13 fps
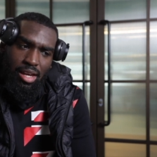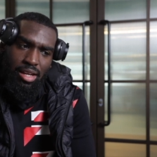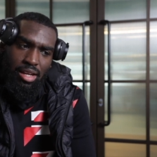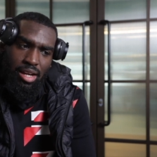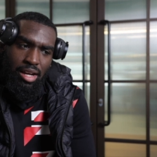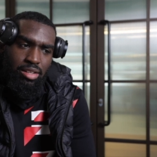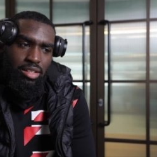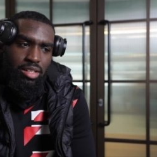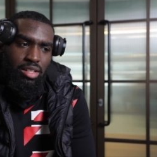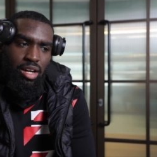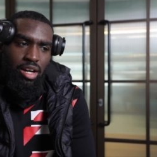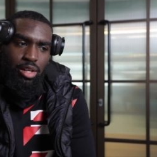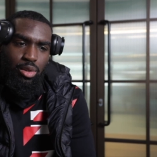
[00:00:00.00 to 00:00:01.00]
how do
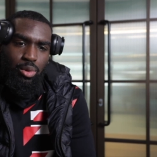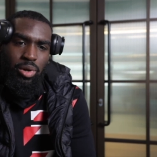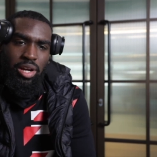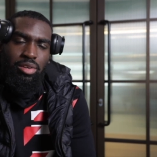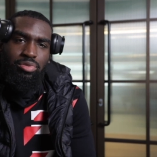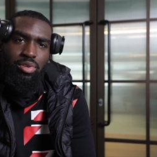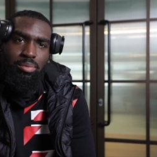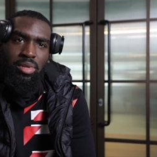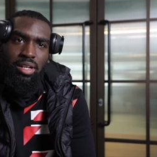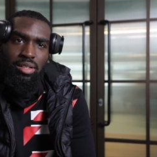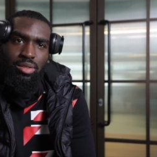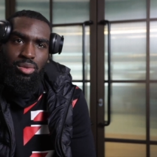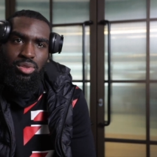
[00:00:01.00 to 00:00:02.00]
you hide away from
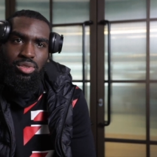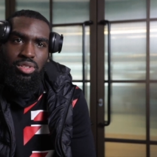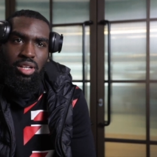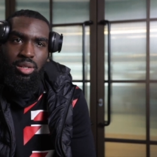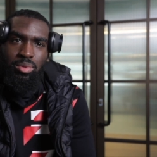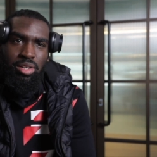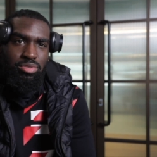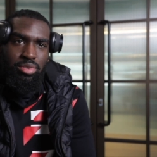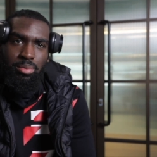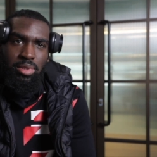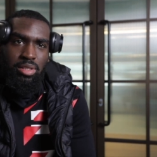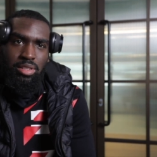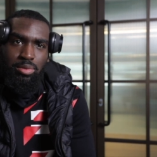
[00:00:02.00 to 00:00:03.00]
that or shy away
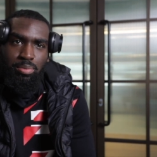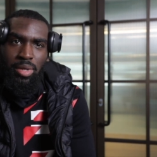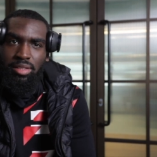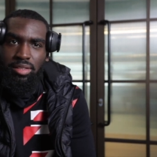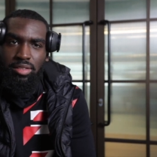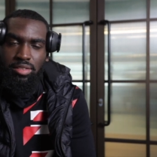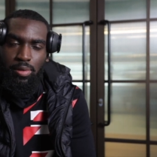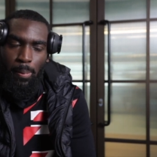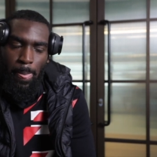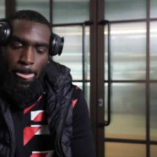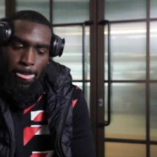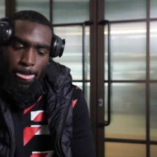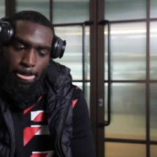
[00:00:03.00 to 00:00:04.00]
from it? It's madness.
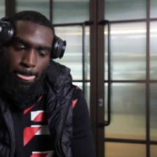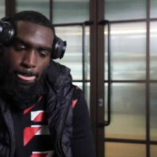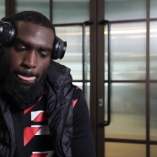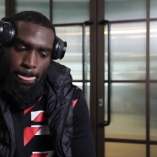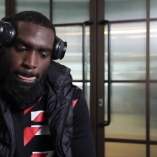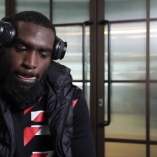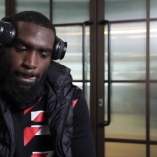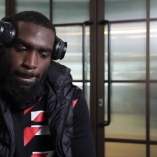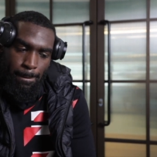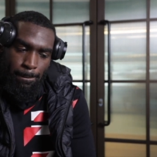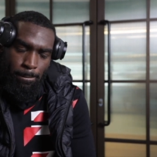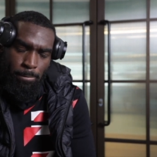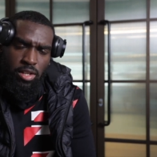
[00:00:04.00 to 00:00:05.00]

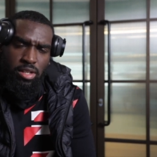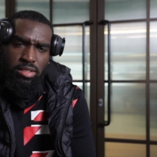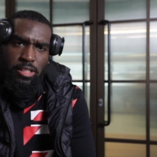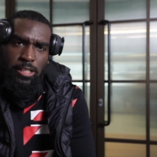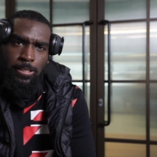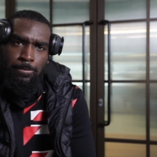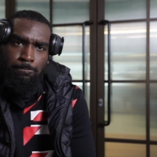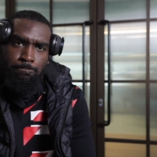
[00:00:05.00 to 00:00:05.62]
Do you understand?